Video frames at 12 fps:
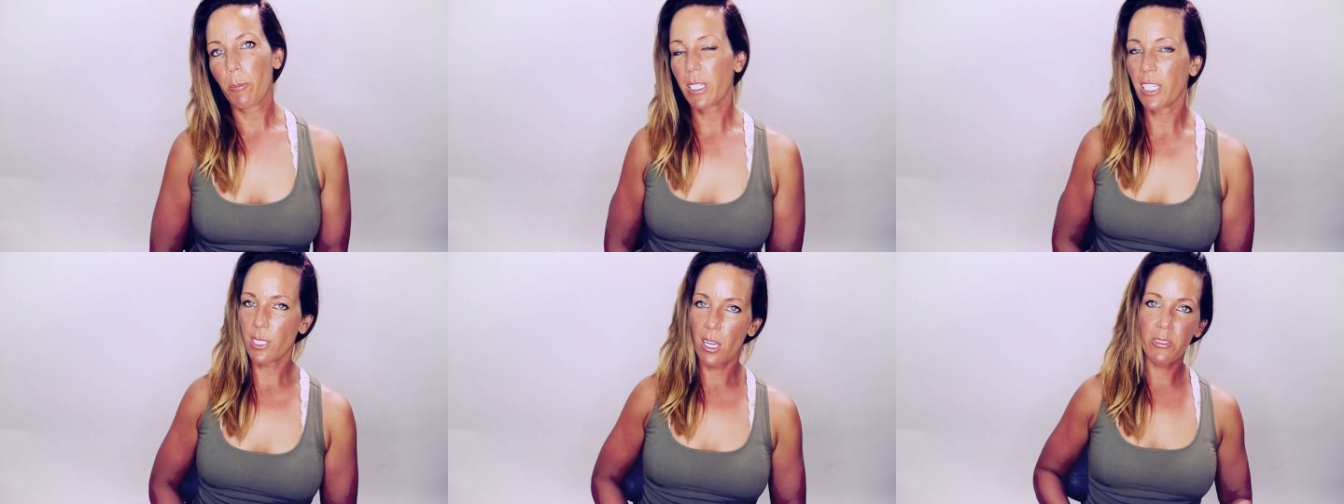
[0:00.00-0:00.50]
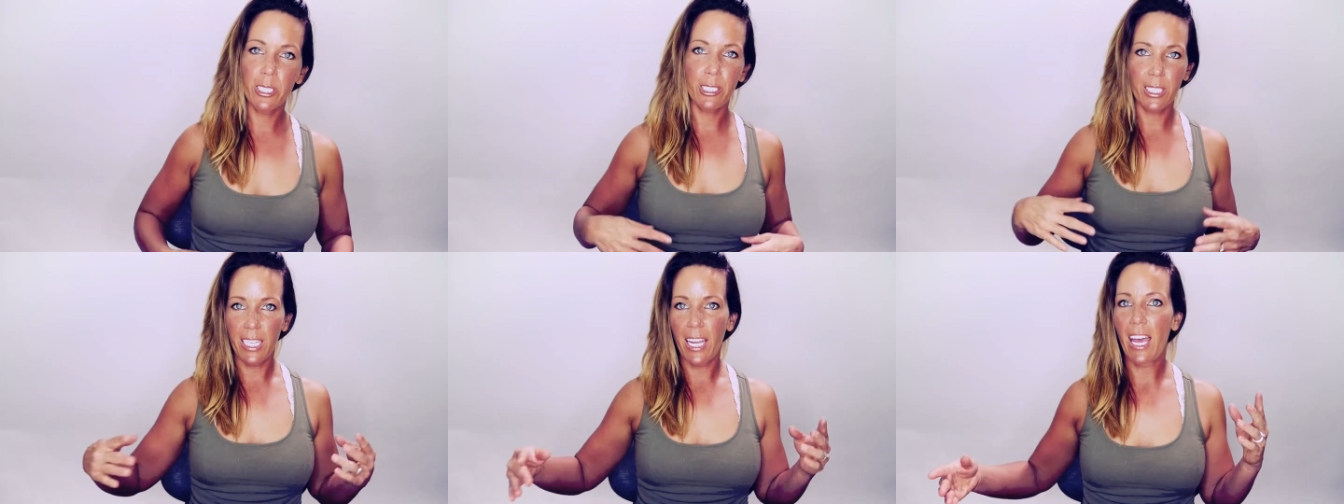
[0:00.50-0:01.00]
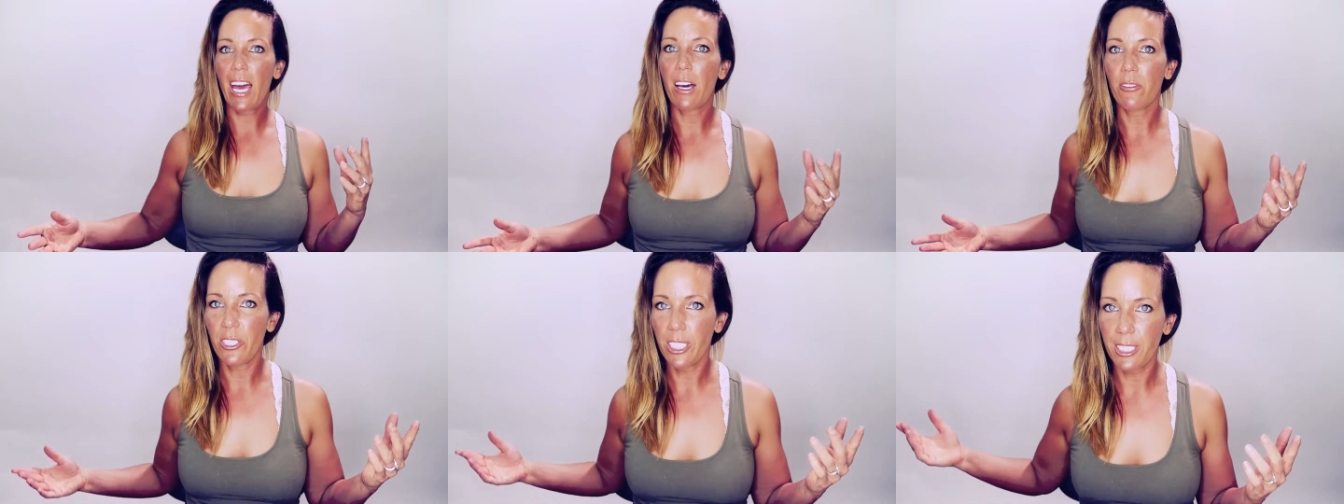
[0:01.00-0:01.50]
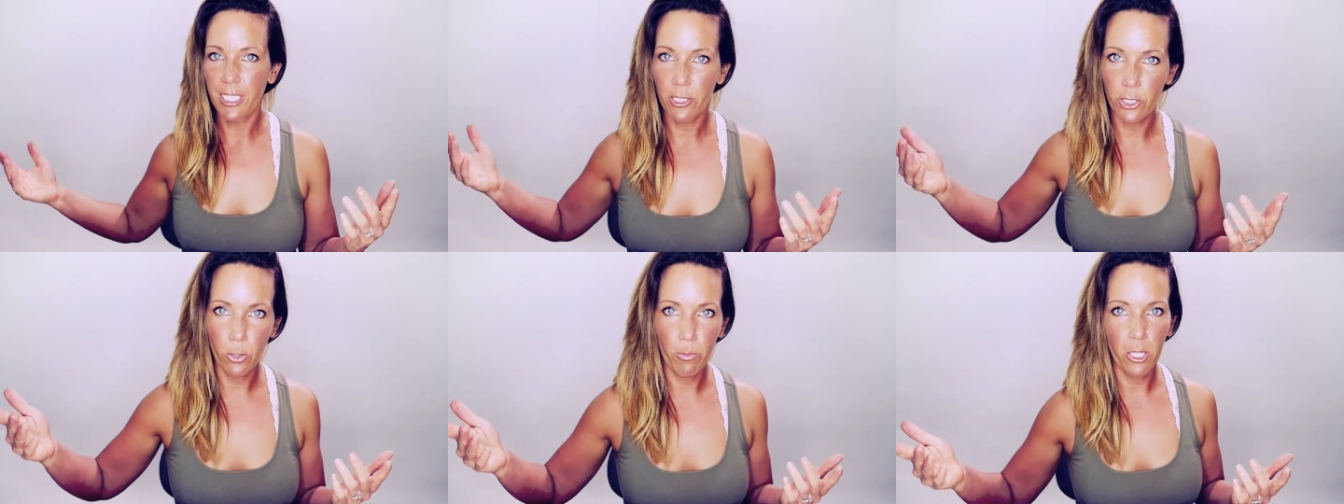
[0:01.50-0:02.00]
because obviously I have the
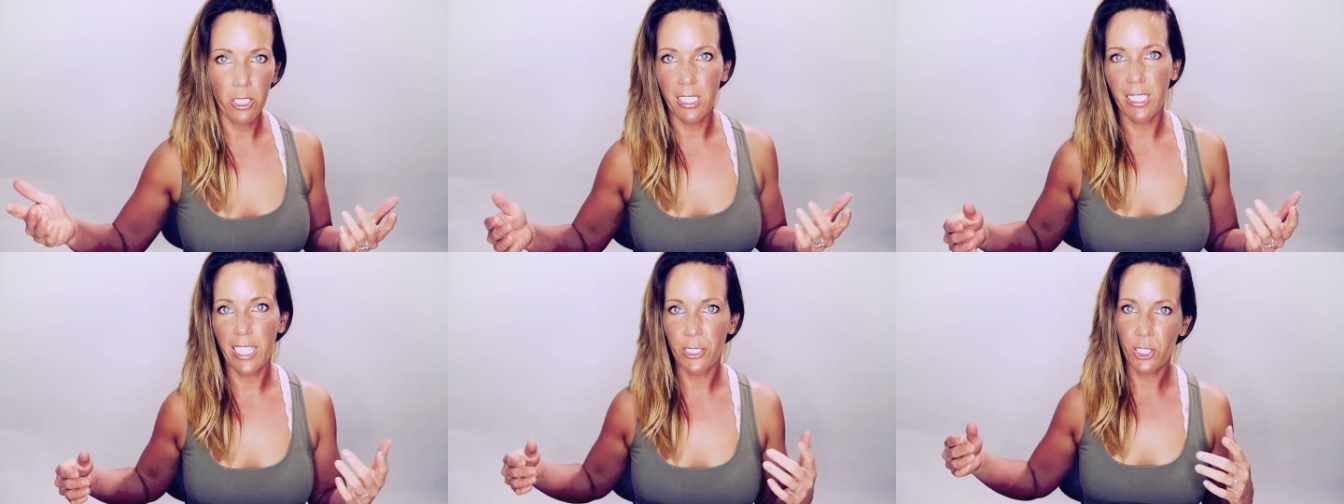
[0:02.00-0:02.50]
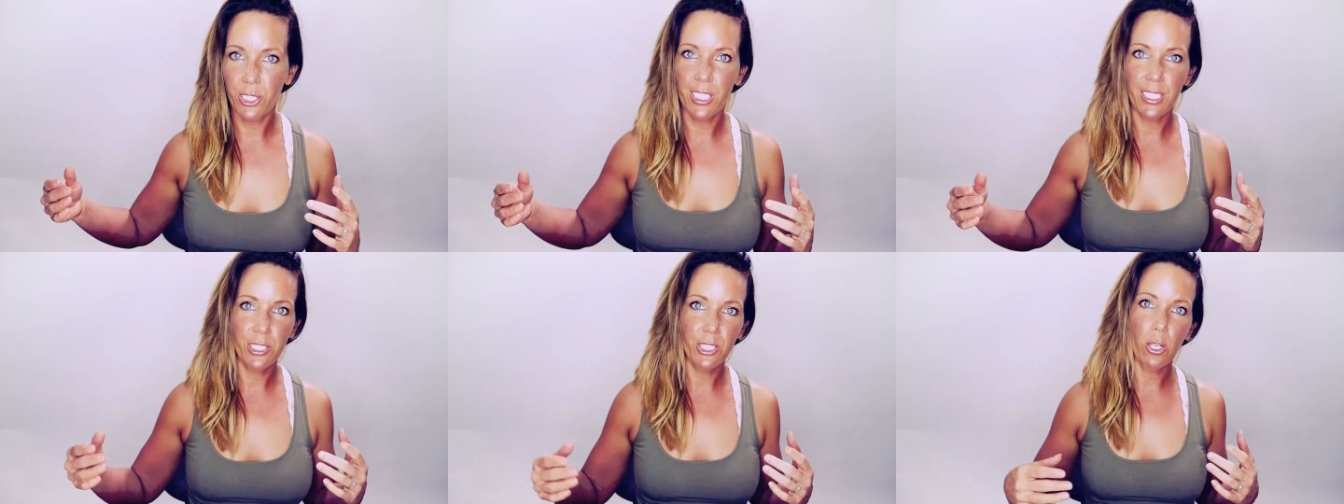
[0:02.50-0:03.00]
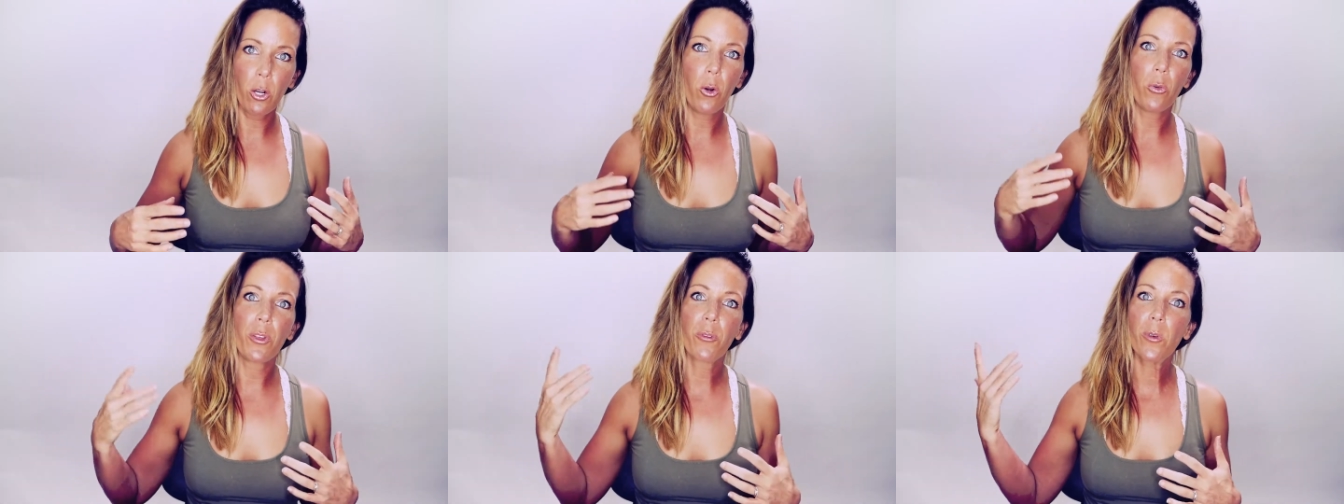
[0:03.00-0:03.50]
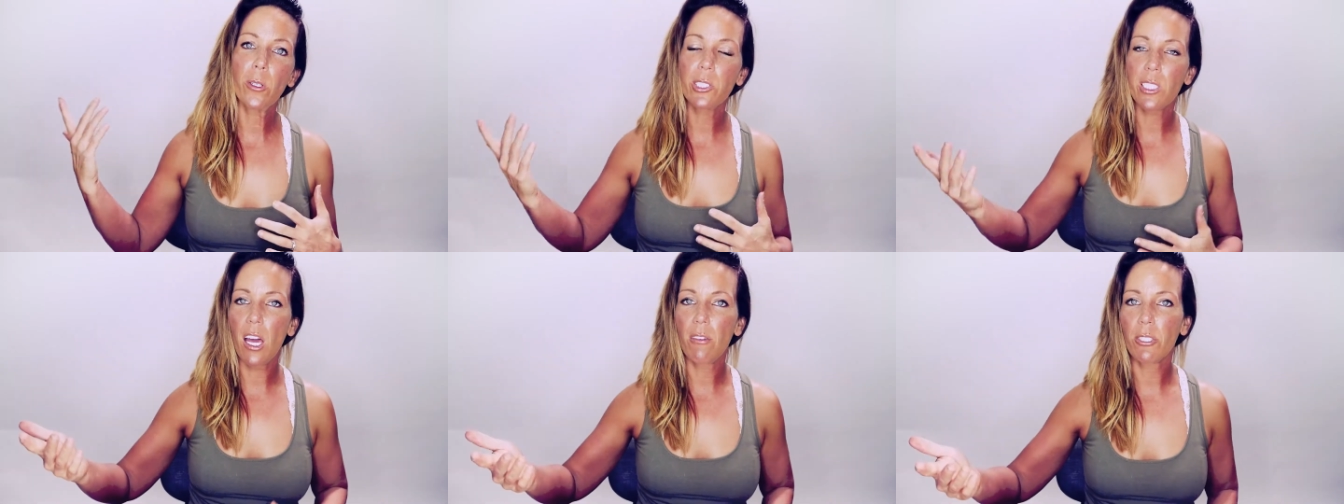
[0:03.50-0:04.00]
digital marketing agency, so the
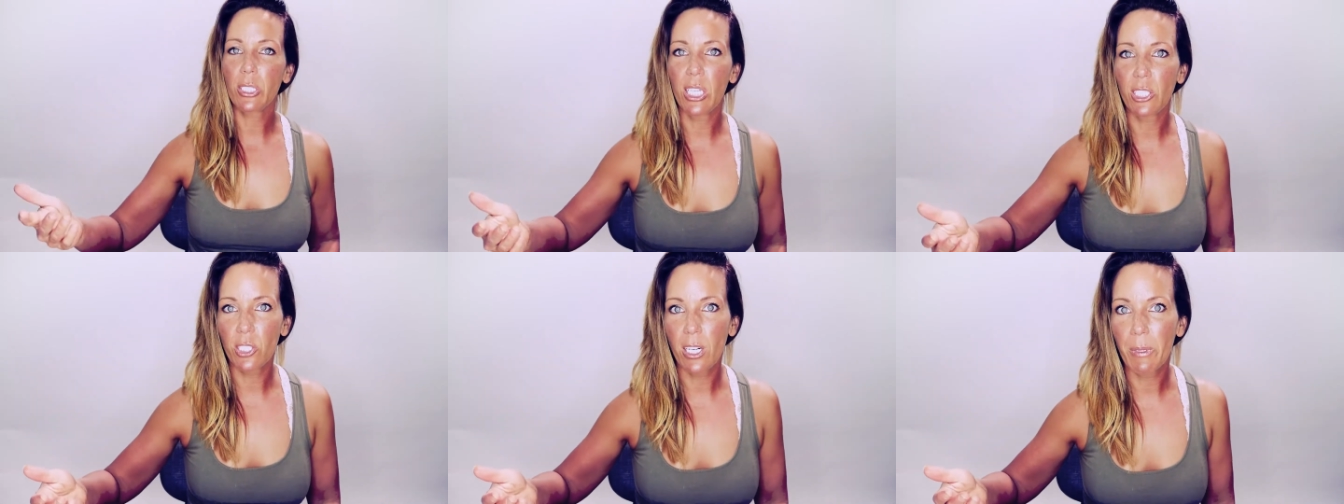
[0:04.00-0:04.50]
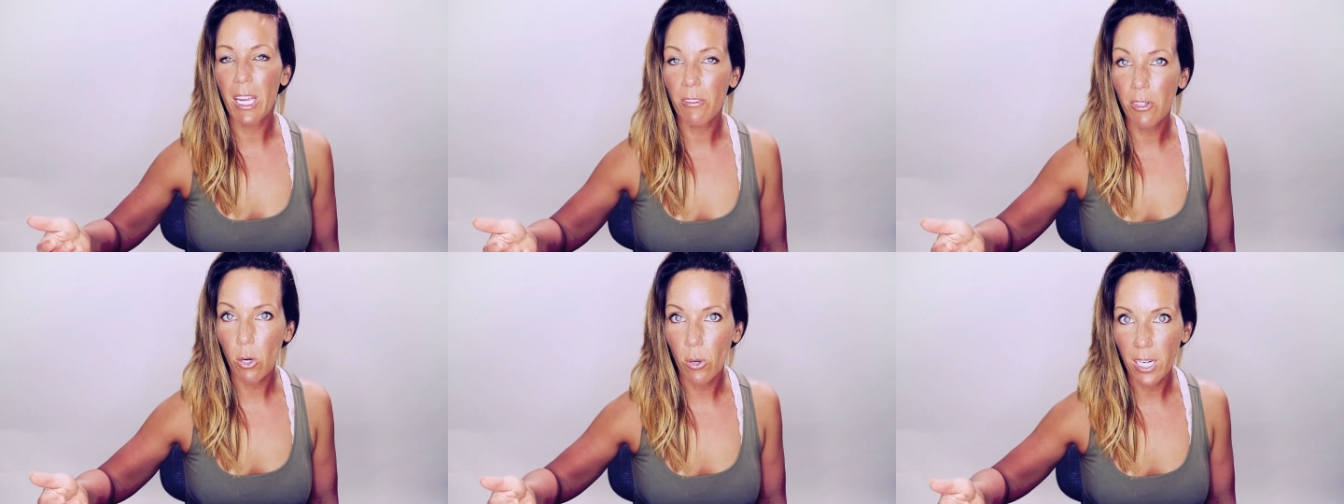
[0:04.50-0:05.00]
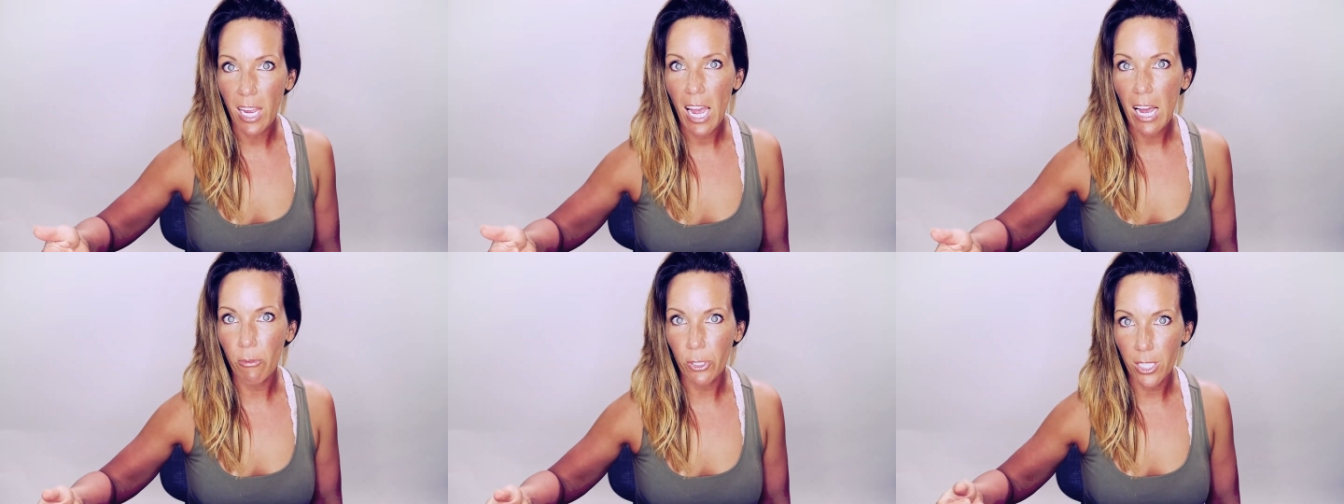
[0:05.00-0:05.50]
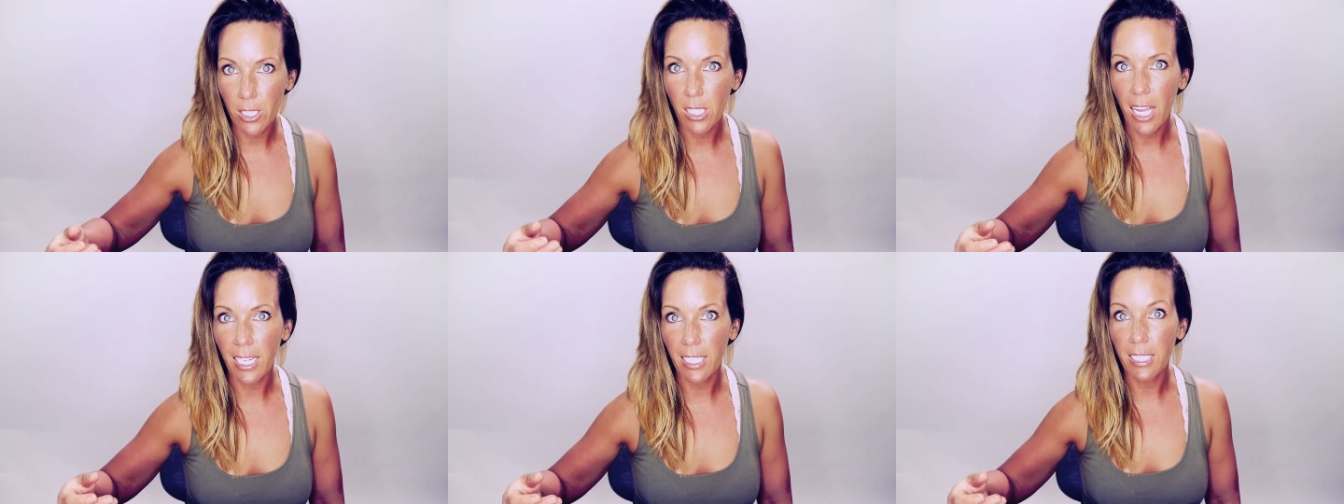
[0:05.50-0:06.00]
first conversation I'm ever going to have with a
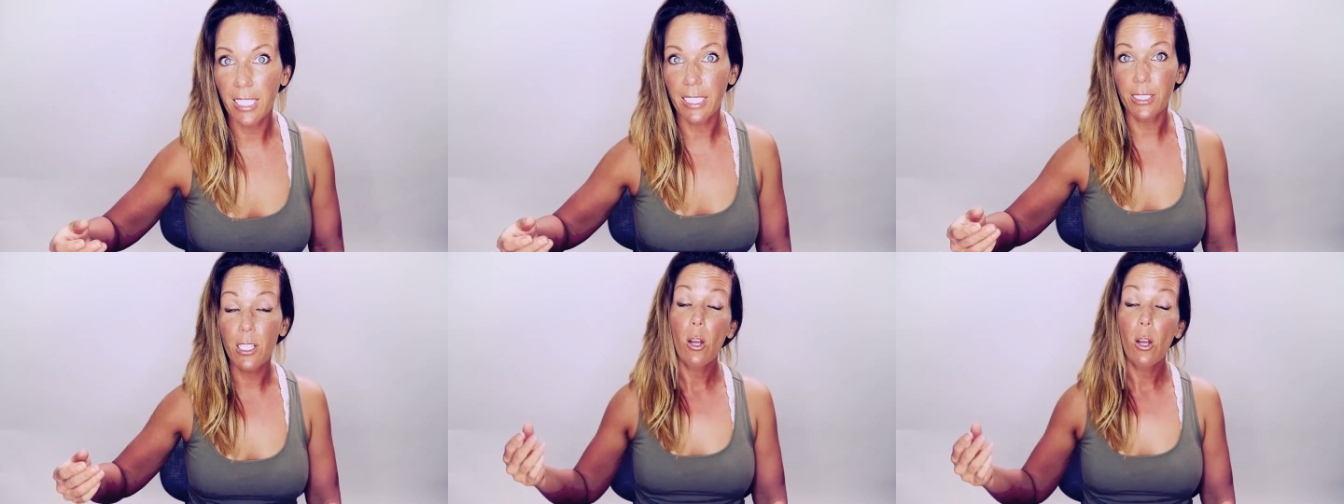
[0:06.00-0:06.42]
client is,